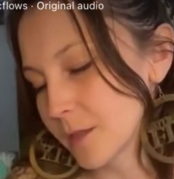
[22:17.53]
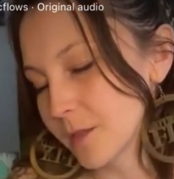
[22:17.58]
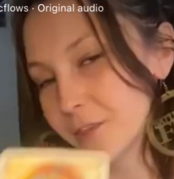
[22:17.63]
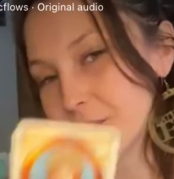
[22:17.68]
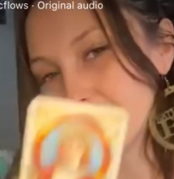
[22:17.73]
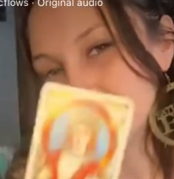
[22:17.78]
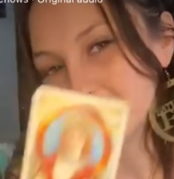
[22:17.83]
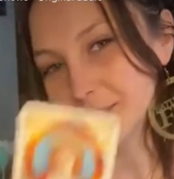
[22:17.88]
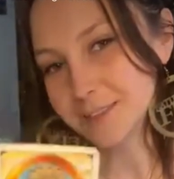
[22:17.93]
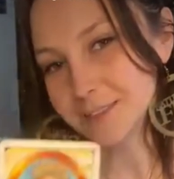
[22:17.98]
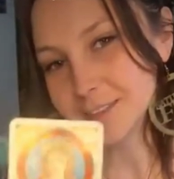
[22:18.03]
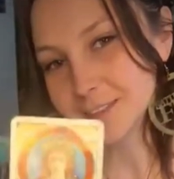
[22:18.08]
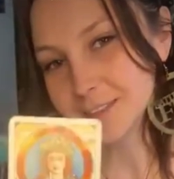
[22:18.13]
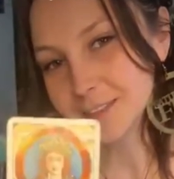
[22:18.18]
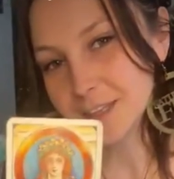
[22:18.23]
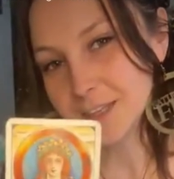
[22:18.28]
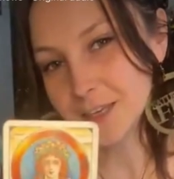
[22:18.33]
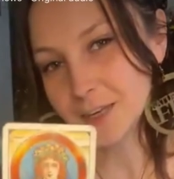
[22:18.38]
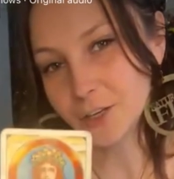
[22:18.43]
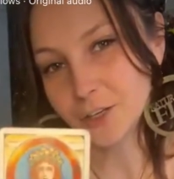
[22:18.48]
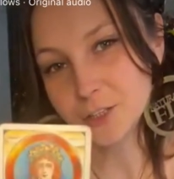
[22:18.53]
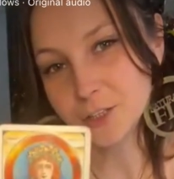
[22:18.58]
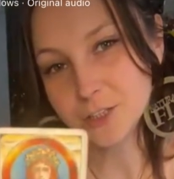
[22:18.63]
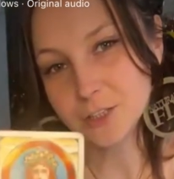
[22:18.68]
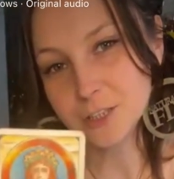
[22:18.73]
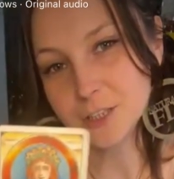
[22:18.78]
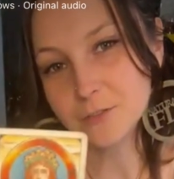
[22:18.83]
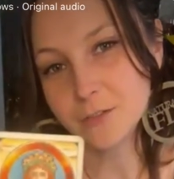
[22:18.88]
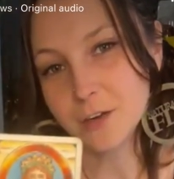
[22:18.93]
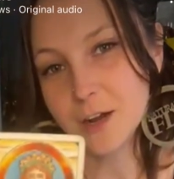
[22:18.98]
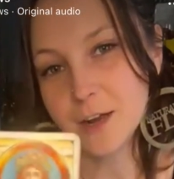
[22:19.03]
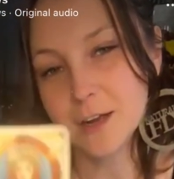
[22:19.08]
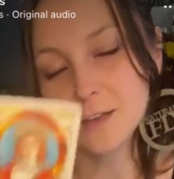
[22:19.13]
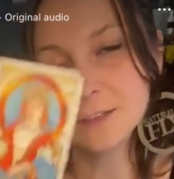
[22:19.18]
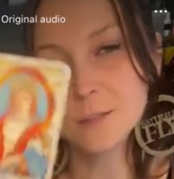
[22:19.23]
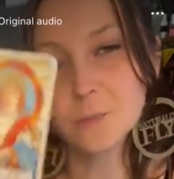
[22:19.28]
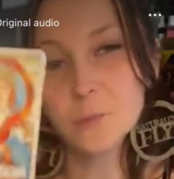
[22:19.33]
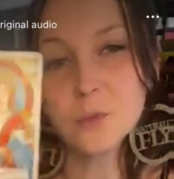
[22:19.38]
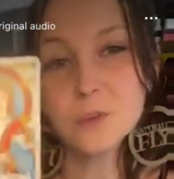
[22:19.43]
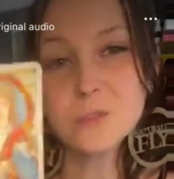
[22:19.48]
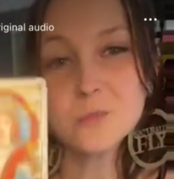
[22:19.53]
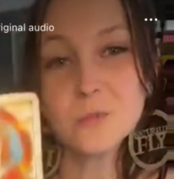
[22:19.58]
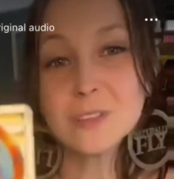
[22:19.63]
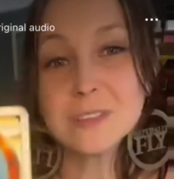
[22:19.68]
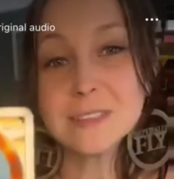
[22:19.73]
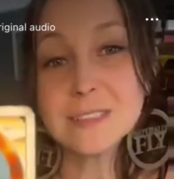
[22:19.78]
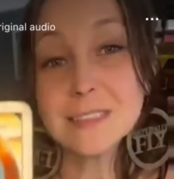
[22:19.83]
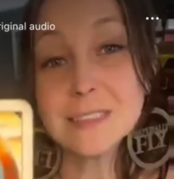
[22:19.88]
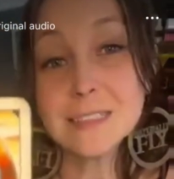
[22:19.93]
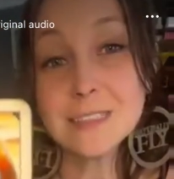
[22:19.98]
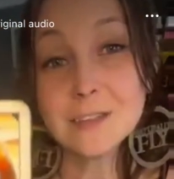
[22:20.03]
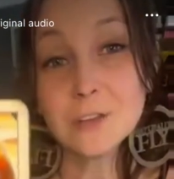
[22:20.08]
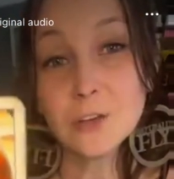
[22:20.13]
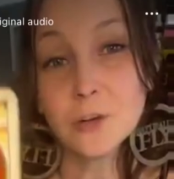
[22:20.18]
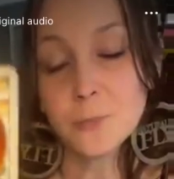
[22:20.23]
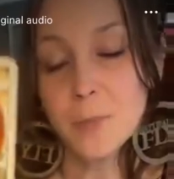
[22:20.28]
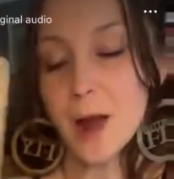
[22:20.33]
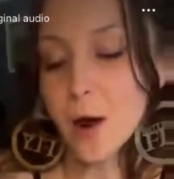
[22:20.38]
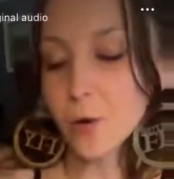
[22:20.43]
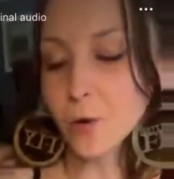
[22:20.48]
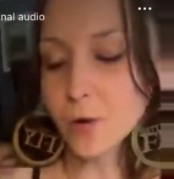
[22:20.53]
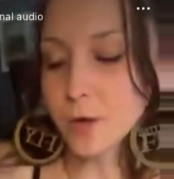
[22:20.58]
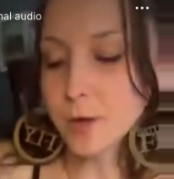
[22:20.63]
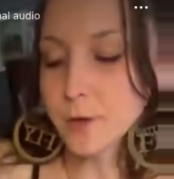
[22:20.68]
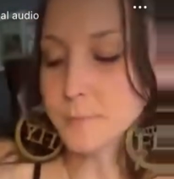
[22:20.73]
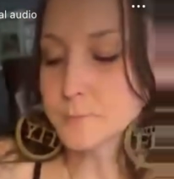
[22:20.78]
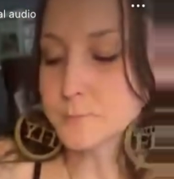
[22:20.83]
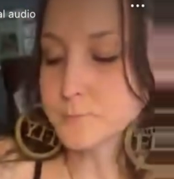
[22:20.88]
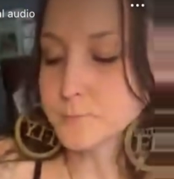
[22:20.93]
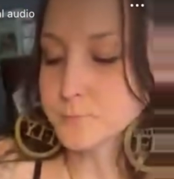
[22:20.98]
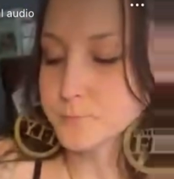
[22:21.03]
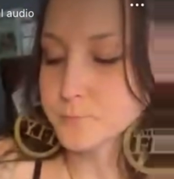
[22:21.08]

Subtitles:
This is the energy, right? Someone who's more seated in their power.